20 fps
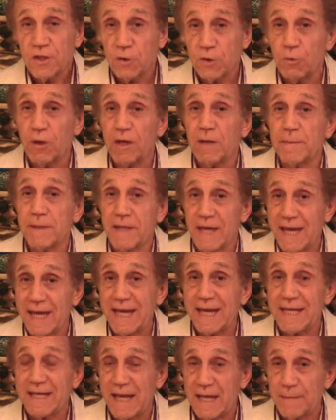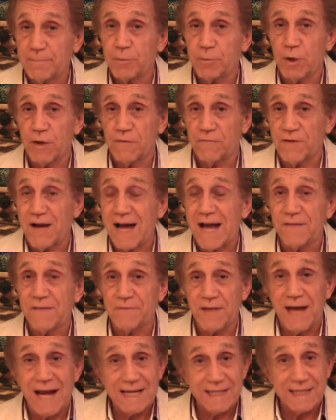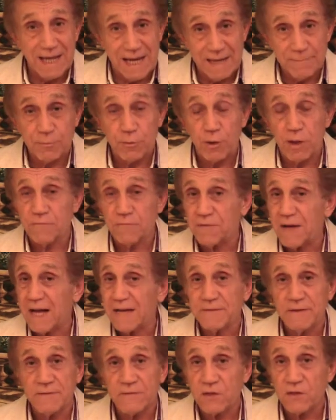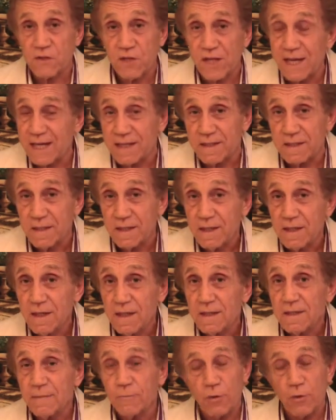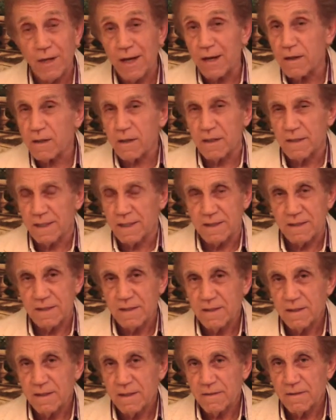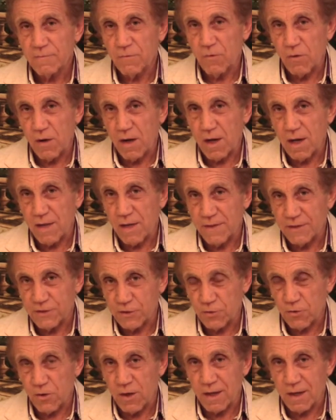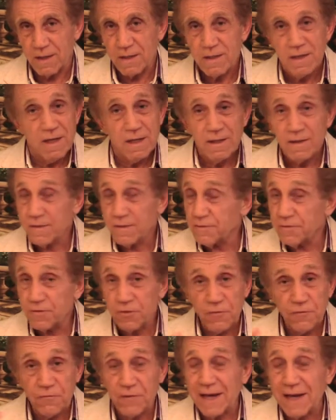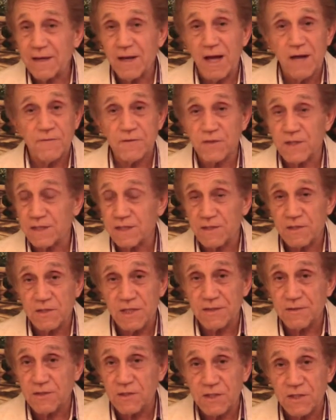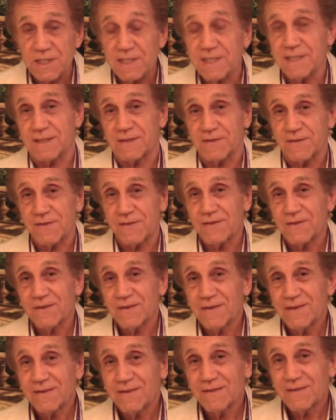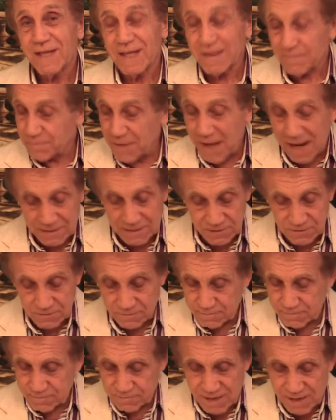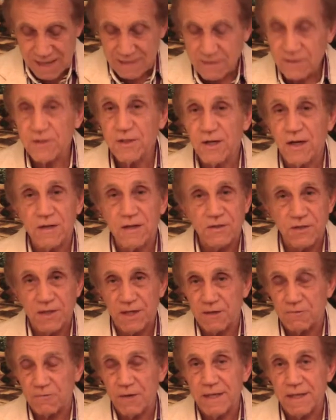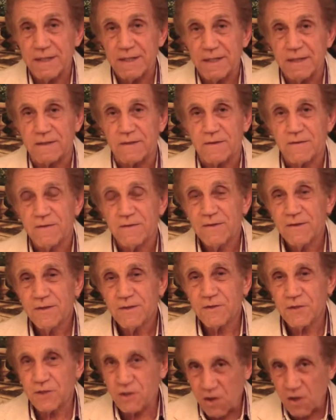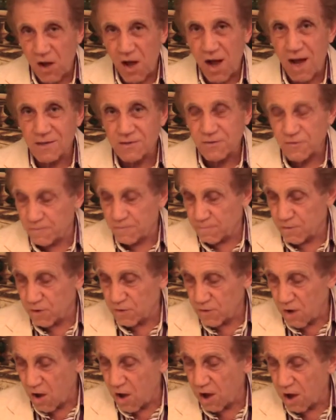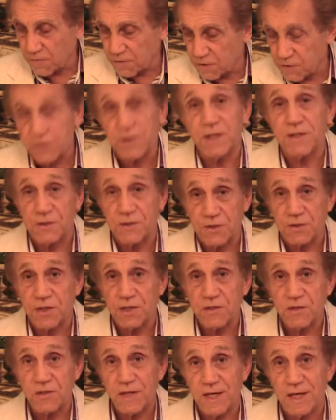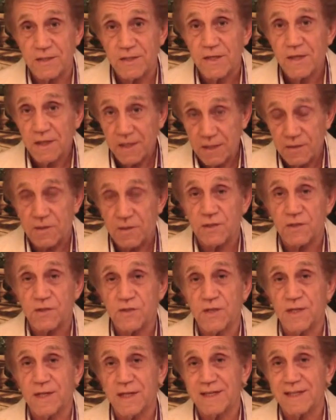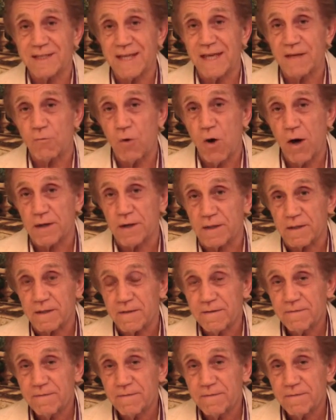You want to be 8, 8.5, 9, 9.5, even 10. The more alkaline that you are, you fight off sickness and diseases. Dr. Young said it right here. It's the cause of all diseases, he says, is acidic dead water.